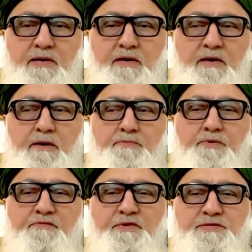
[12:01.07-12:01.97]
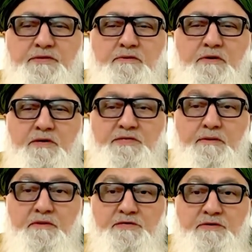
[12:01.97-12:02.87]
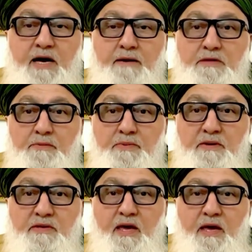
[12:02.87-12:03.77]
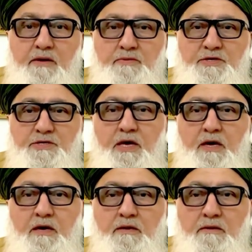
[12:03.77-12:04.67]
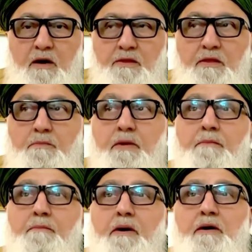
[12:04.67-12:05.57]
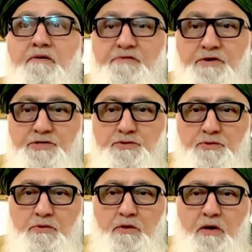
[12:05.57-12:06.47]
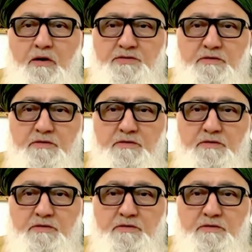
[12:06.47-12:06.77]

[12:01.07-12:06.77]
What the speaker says: And Prophet described, there'll be a day in which they on the minbar of Rasulullah